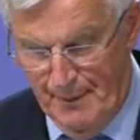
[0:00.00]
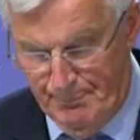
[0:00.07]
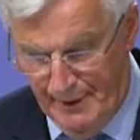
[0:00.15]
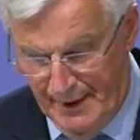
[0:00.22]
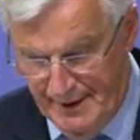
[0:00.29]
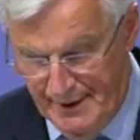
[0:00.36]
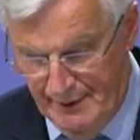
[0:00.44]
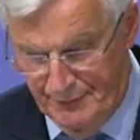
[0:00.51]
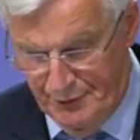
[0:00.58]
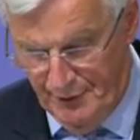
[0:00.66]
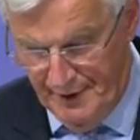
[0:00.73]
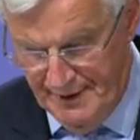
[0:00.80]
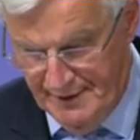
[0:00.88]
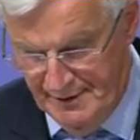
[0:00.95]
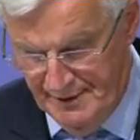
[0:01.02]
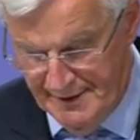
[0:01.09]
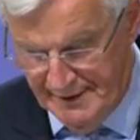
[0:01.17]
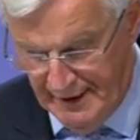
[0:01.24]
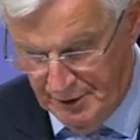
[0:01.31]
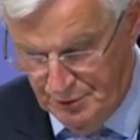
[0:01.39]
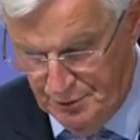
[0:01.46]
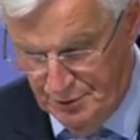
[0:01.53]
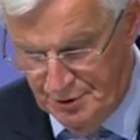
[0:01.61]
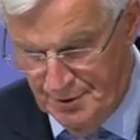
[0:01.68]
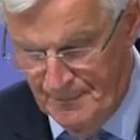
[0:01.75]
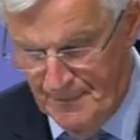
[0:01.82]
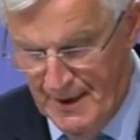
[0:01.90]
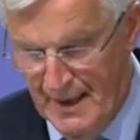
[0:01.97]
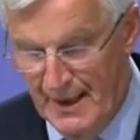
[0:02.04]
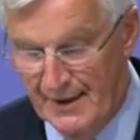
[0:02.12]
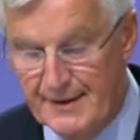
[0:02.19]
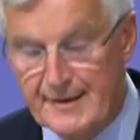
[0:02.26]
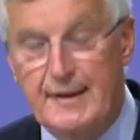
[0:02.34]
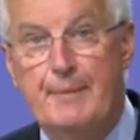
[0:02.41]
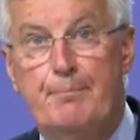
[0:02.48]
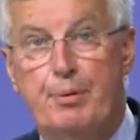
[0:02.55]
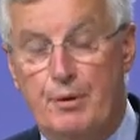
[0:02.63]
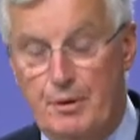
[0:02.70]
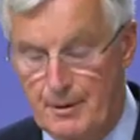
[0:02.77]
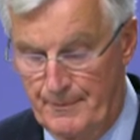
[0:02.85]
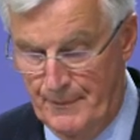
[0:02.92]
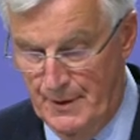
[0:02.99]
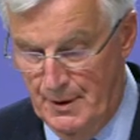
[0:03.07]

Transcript: applying for resident status are simple,